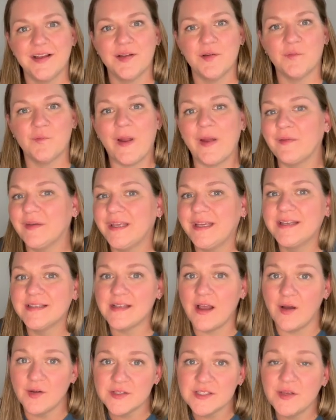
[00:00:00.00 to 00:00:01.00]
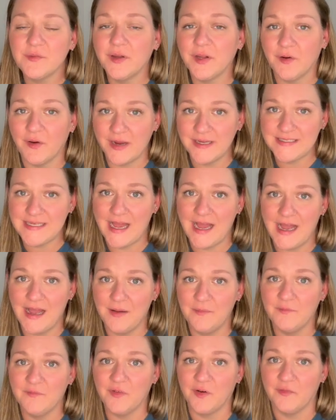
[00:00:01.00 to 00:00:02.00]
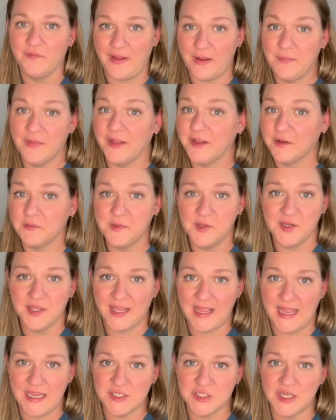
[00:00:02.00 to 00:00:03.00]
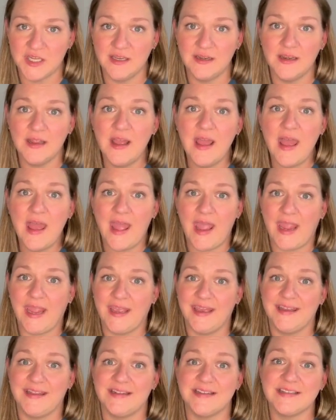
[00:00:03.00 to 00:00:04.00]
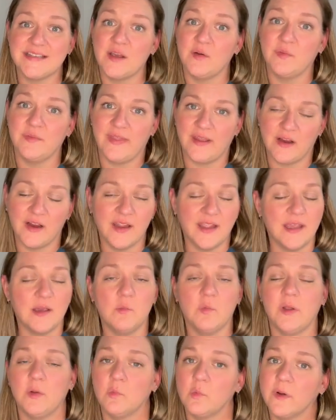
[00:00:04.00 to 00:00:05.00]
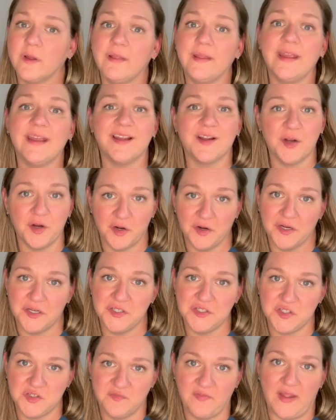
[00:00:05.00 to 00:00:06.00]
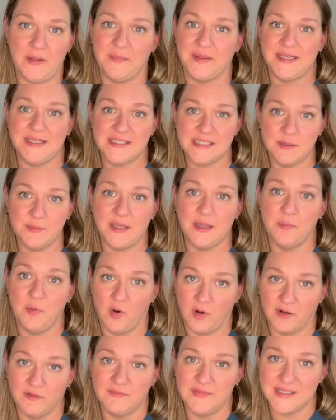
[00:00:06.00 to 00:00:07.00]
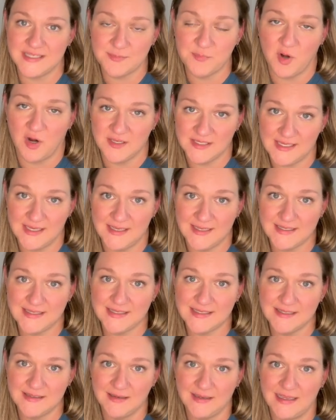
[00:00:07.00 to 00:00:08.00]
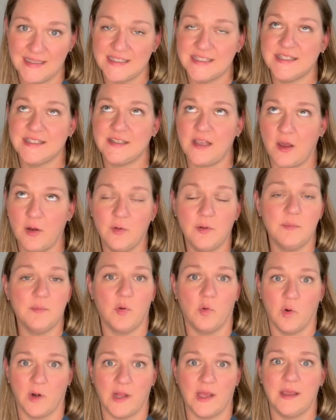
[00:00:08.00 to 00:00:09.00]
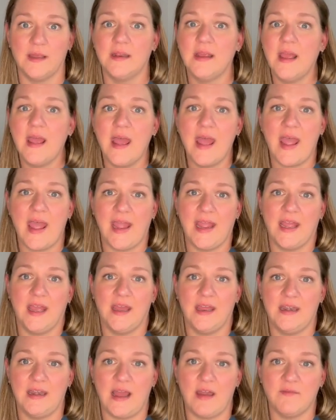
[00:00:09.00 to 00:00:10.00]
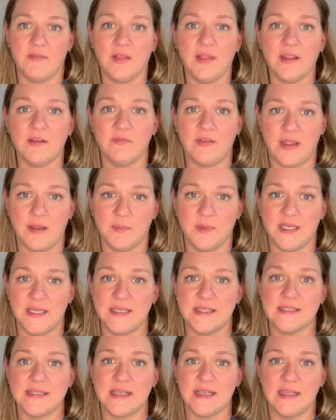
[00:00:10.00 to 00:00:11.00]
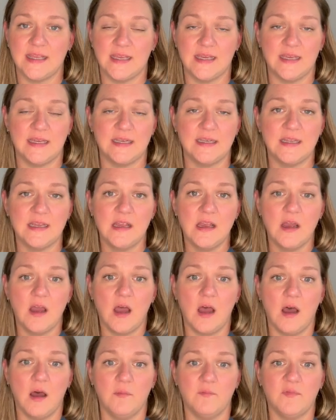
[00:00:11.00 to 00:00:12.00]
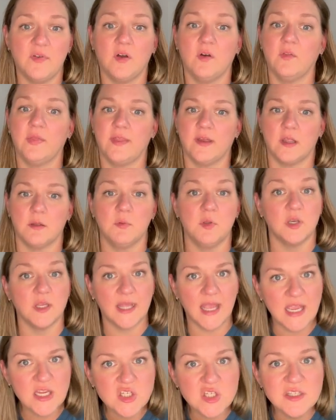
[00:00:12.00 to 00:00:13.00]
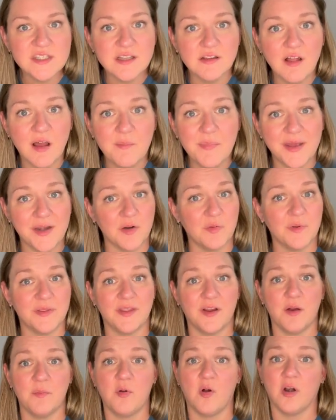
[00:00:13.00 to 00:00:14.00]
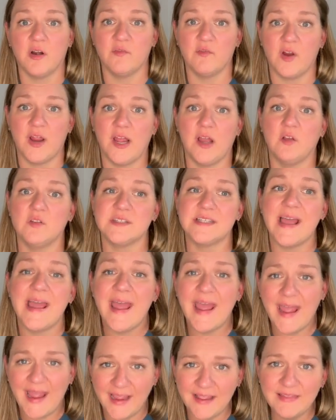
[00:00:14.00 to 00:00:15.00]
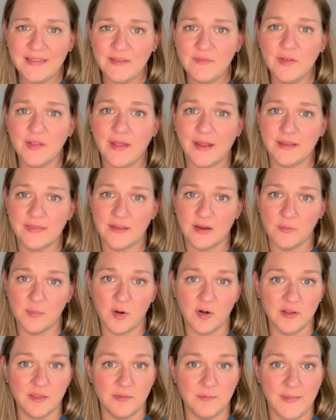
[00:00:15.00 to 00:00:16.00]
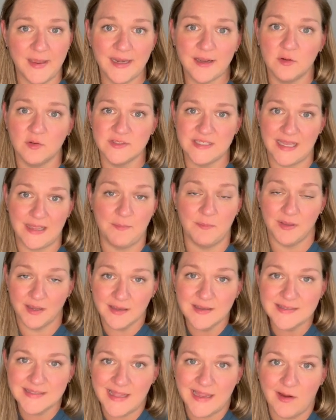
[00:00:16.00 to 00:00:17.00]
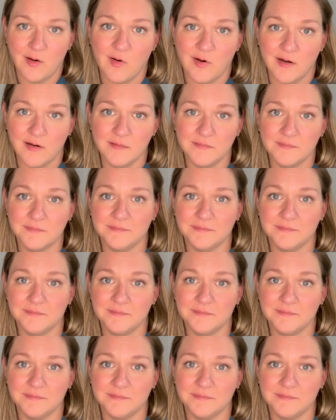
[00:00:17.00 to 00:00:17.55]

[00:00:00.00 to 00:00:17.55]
Rounding is also a great time for family communication. And so there again, we really encourage families to be a part of this process. It's so important. And I feel like families feel the communication's a lot better when they're a part of rounds, and they feel like they're a part of the medical team because they are.